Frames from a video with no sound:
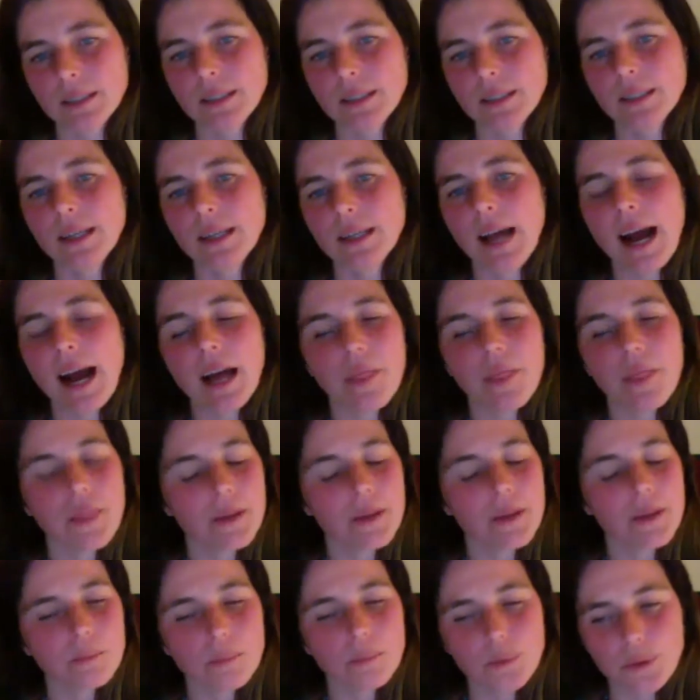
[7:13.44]
and then
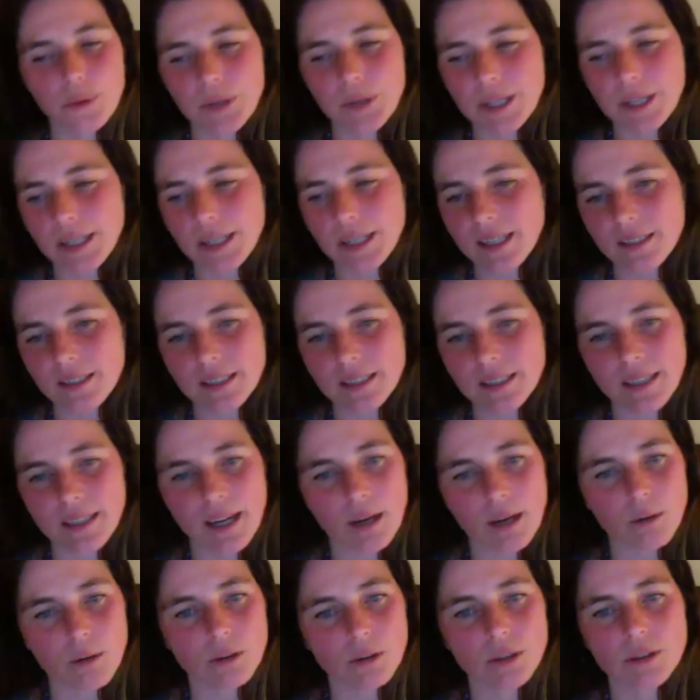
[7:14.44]
breathe it out,
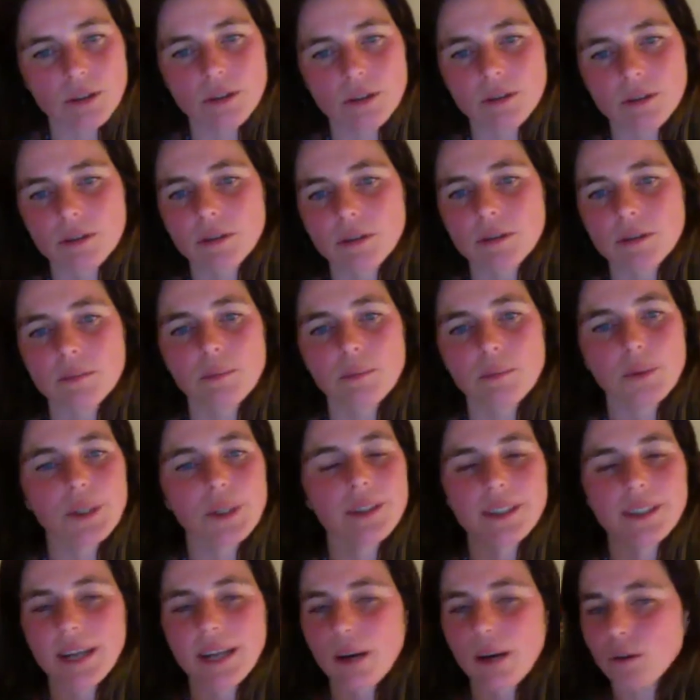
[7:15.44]

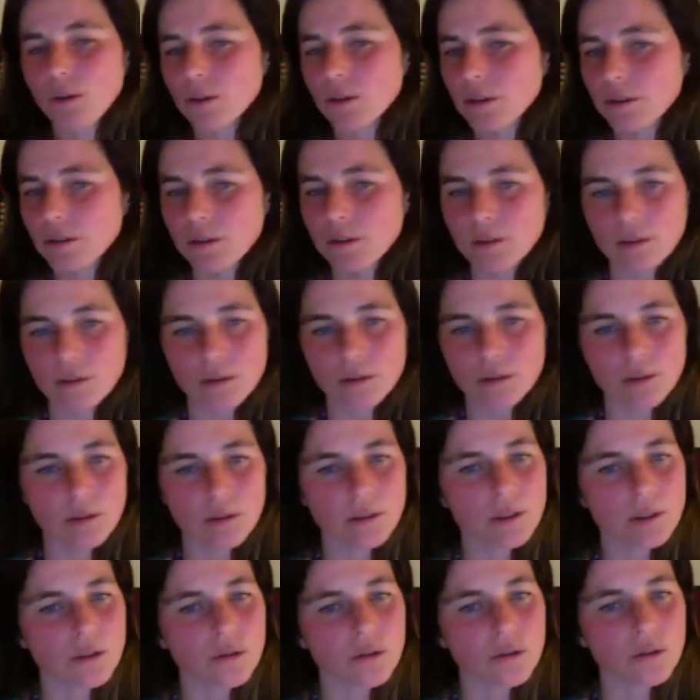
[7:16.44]
so
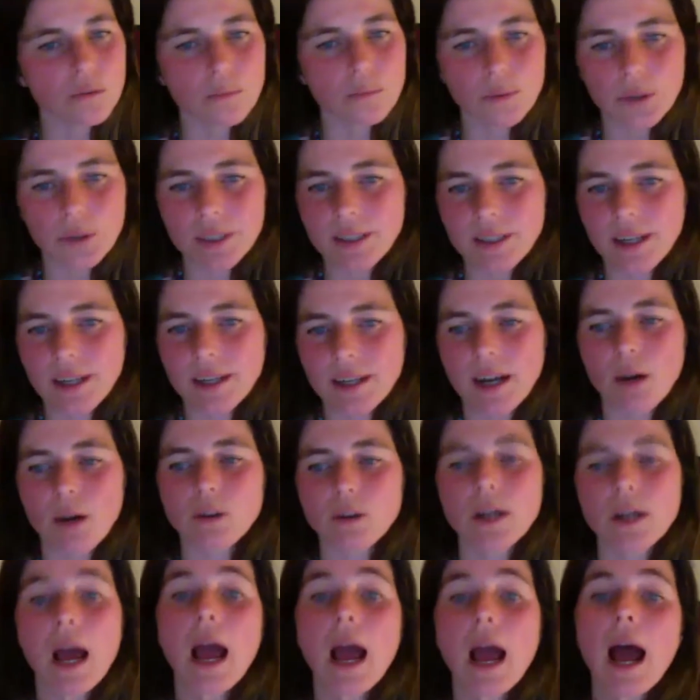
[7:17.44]
you breathe that out
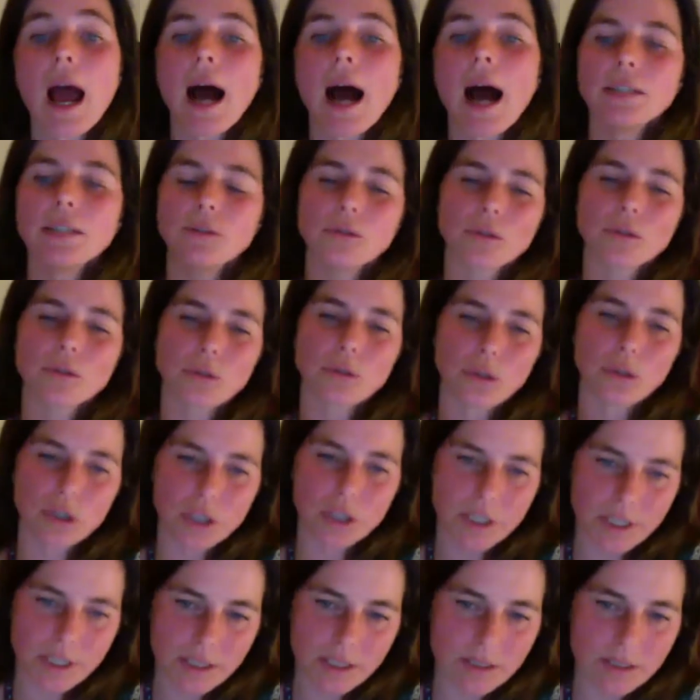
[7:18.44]
and you
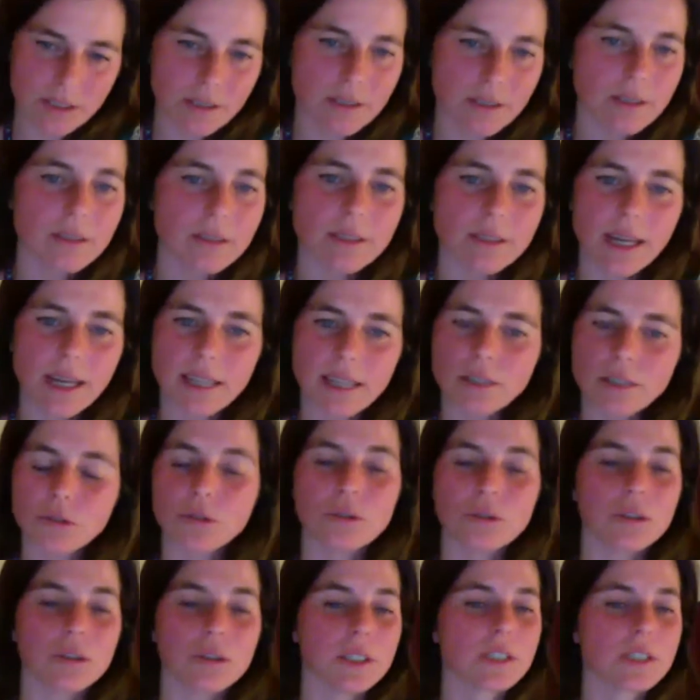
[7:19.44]
trust that you don't
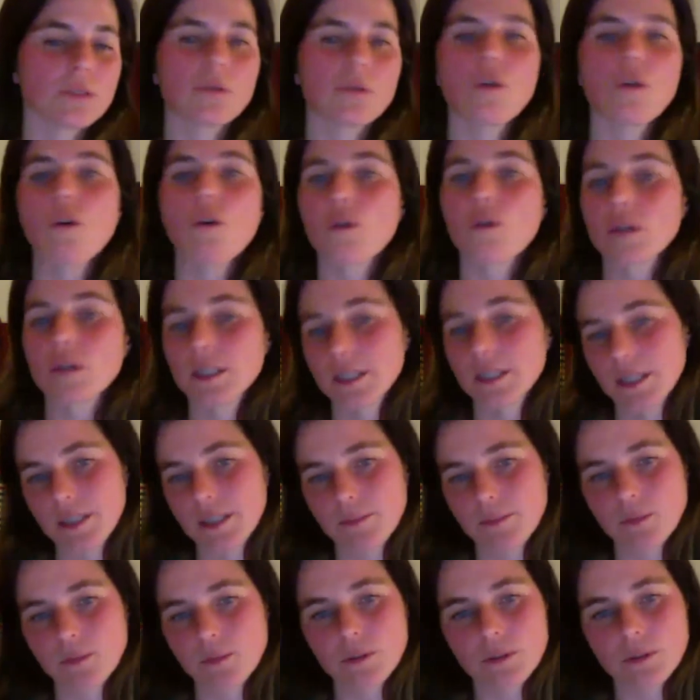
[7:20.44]
need to hold it
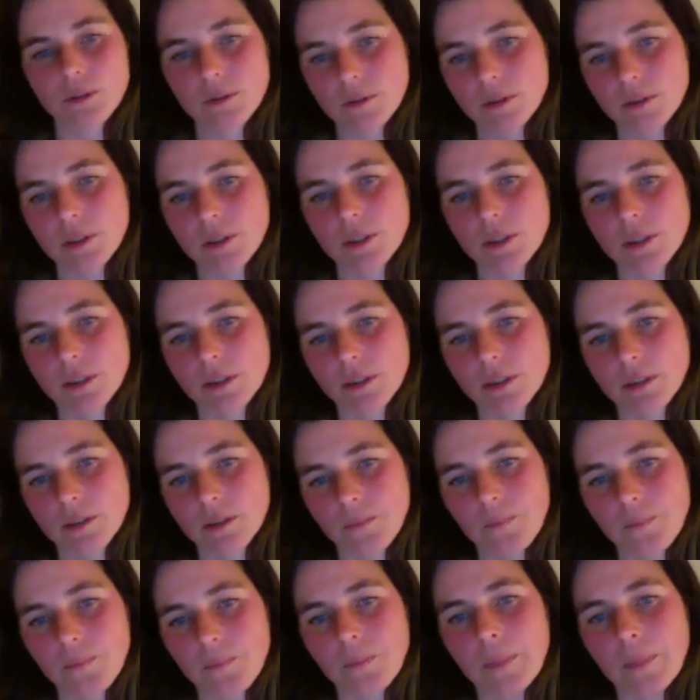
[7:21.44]
anymore,
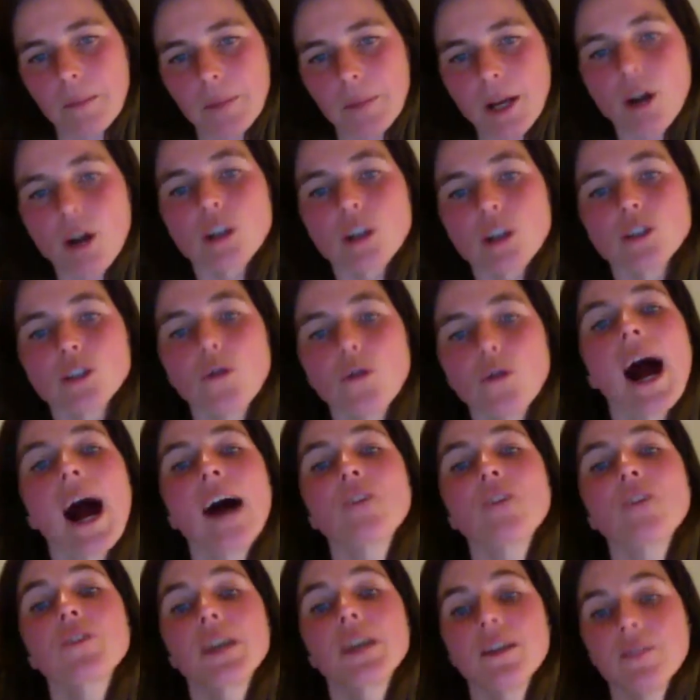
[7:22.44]
because you have
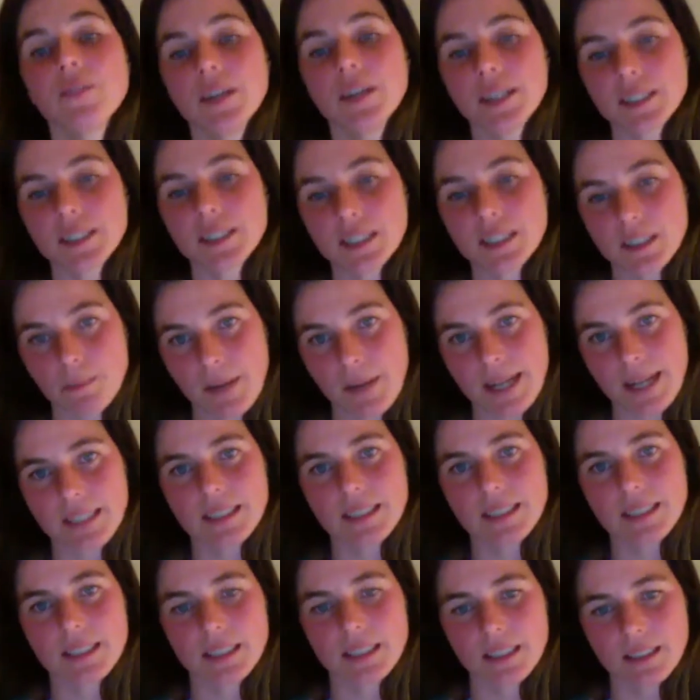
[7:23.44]
given it
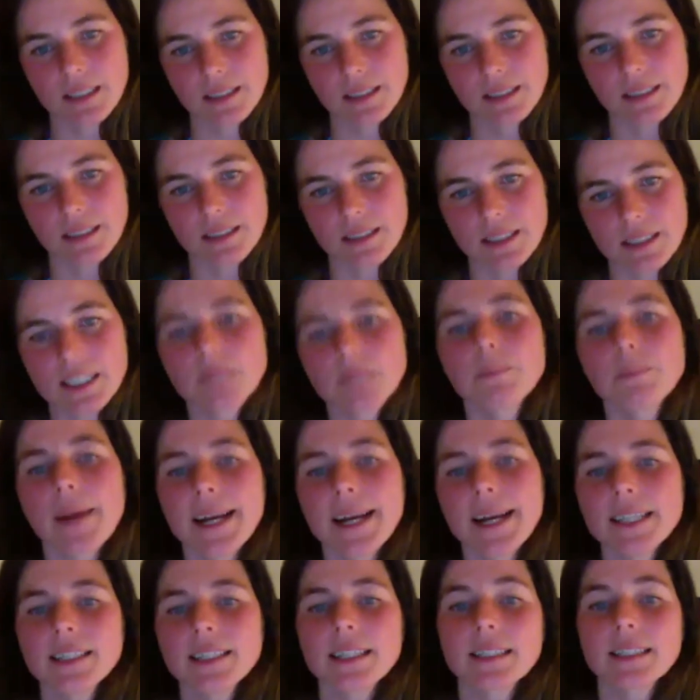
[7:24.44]
space, the space
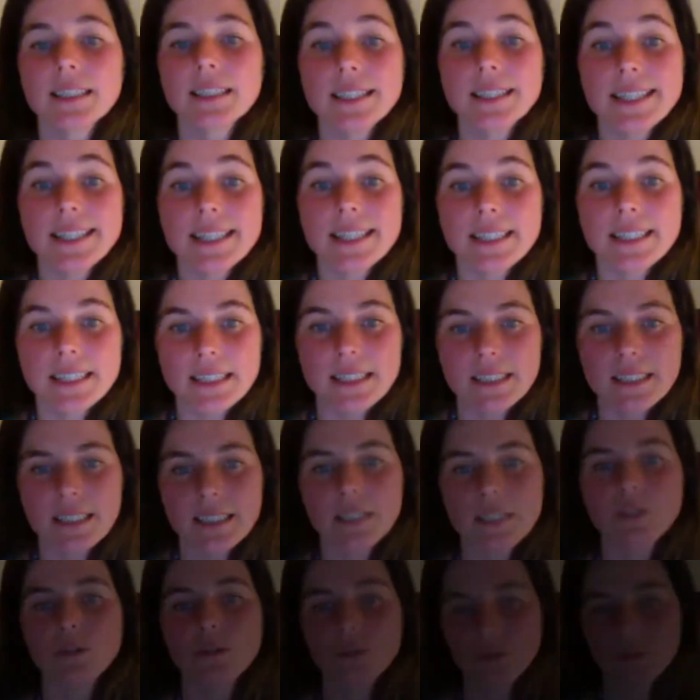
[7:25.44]
that needed in
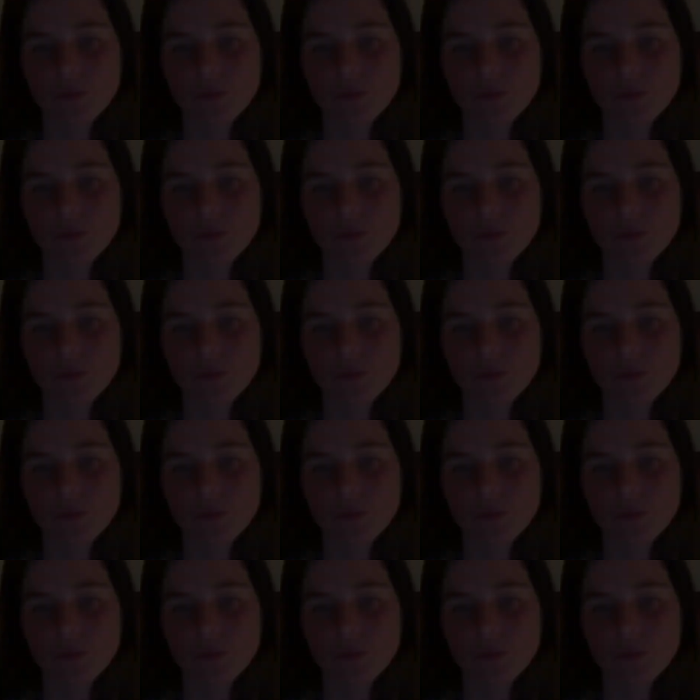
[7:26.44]
you.